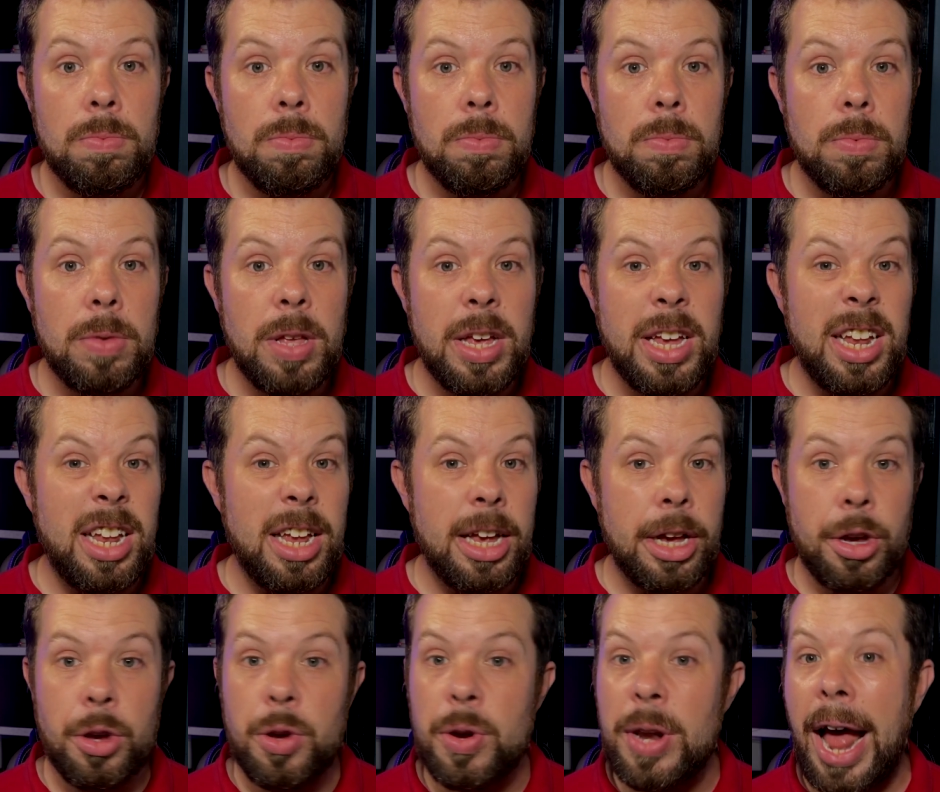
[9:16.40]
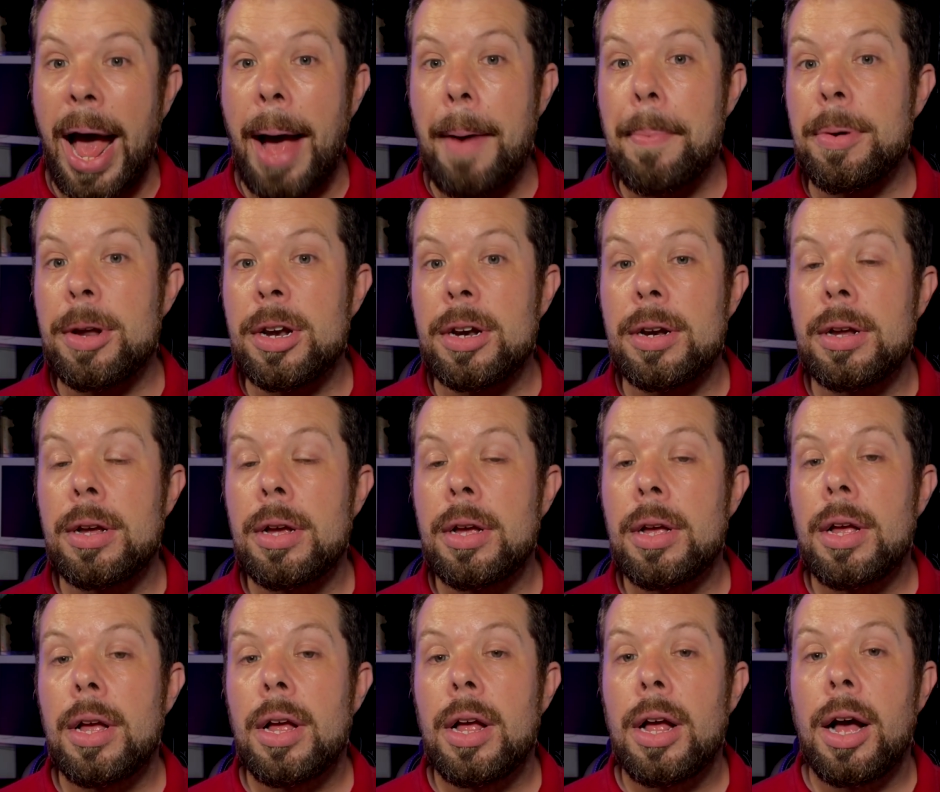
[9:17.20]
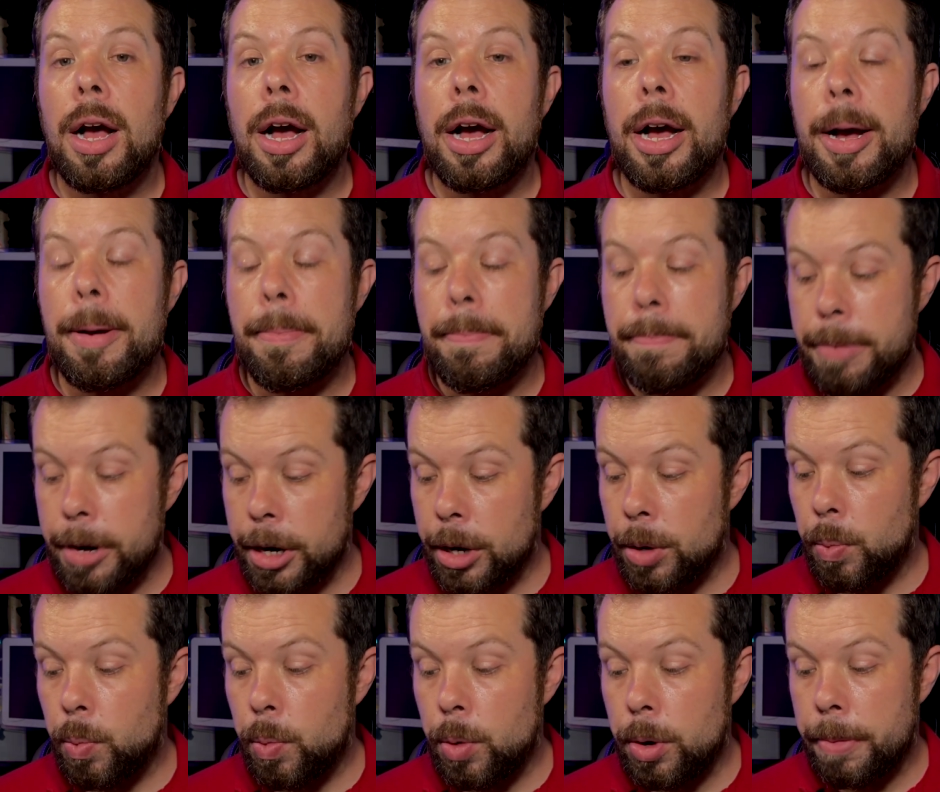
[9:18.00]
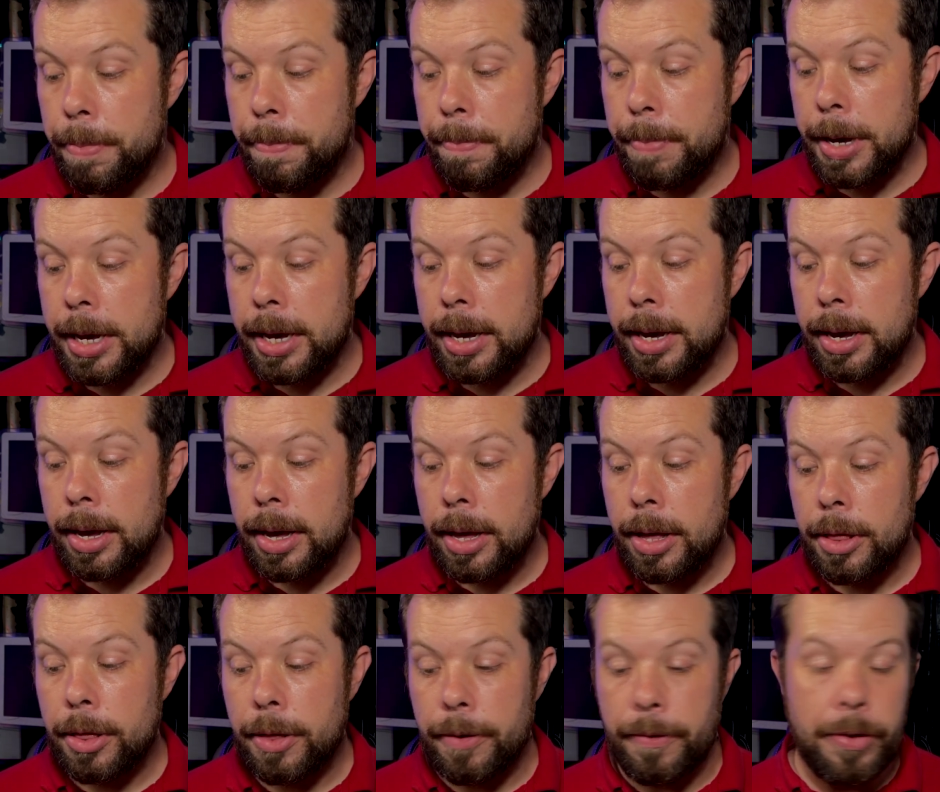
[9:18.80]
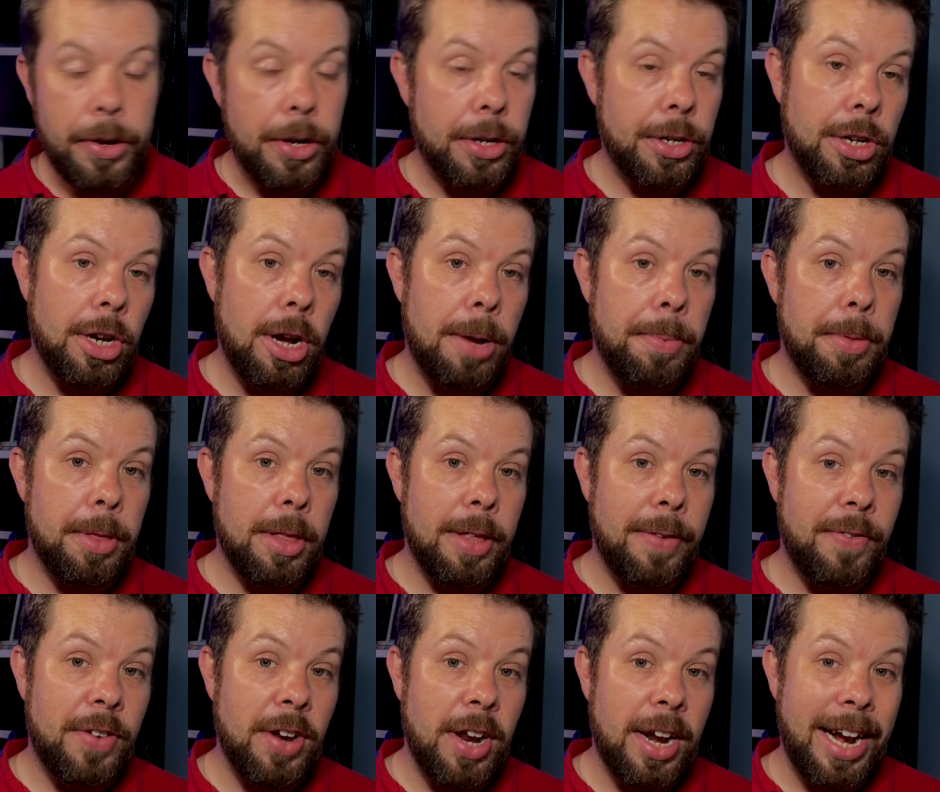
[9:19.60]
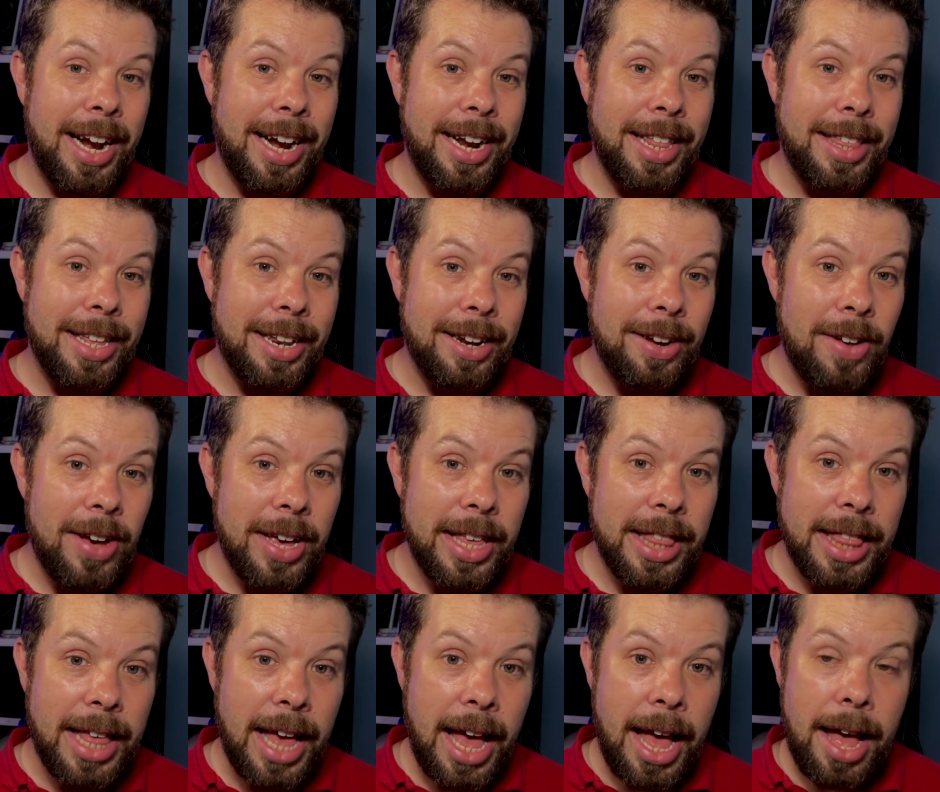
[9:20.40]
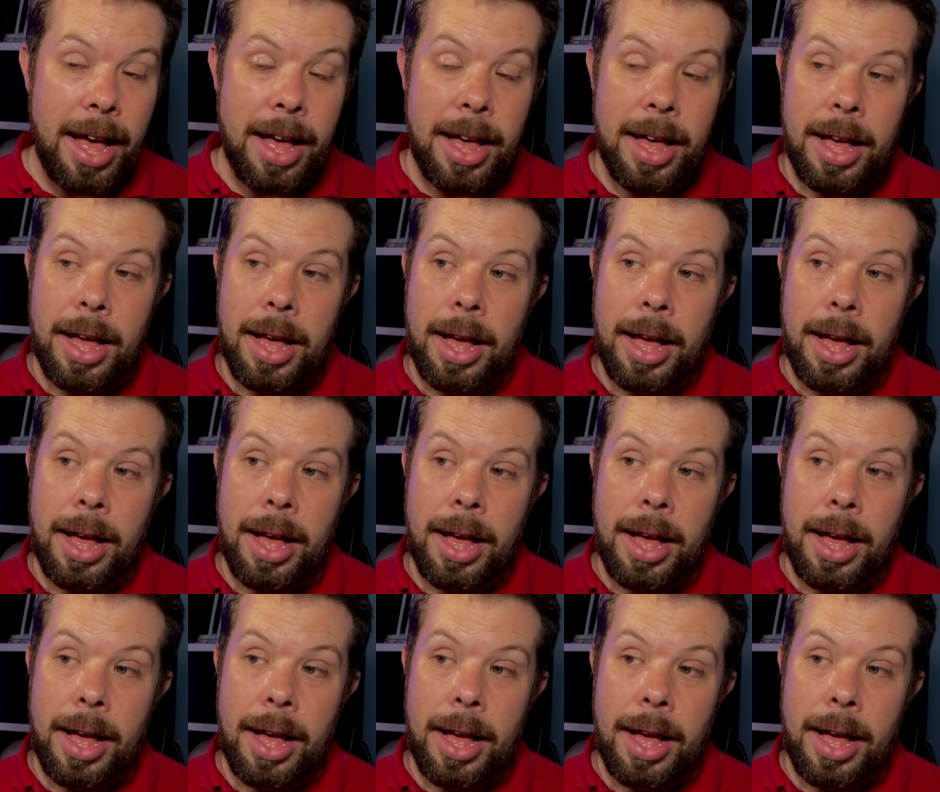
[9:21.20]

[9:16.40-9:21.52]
It, it could happen, uh, but it would be the first time that they've done anything like that.